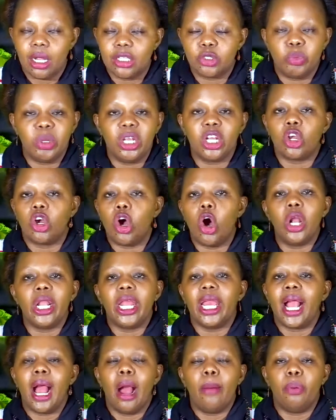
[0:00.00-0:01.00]
has been
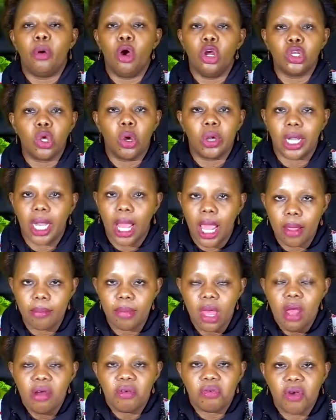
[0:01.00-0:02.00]
calling upon your name.
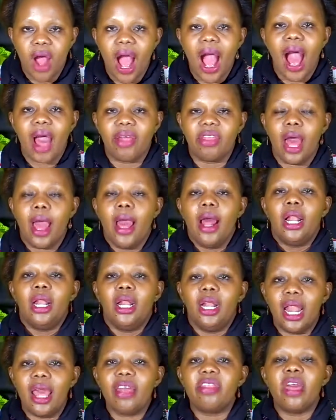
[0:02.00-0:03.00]
Father,
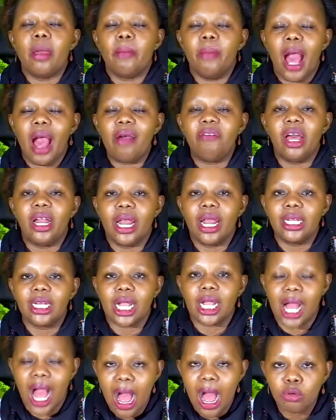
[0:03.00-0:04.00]
let them have an
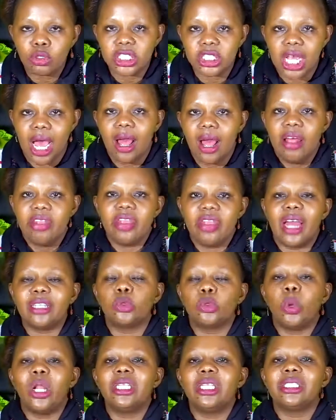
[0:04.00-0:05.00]
encounter
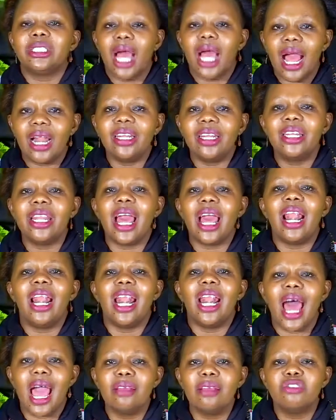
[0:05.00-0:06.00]
that will turn
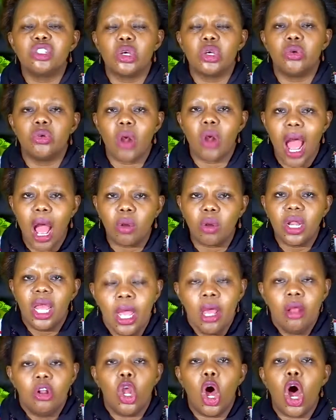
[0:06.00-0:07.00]
their lives around.
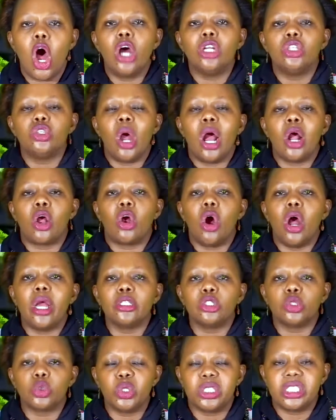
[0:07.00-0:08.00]
Lord, you are
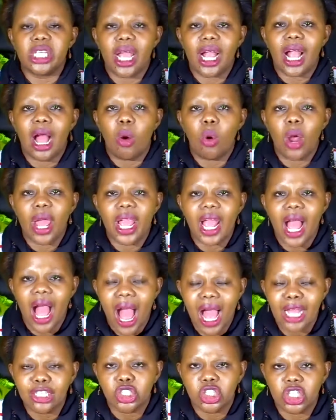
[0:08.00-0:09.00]
going to take away
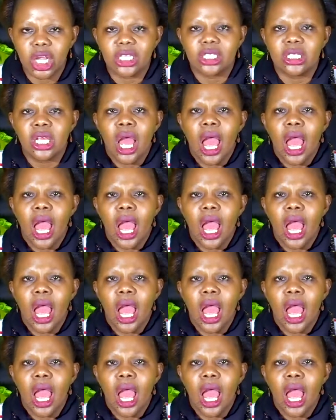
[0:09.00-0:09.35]
ashes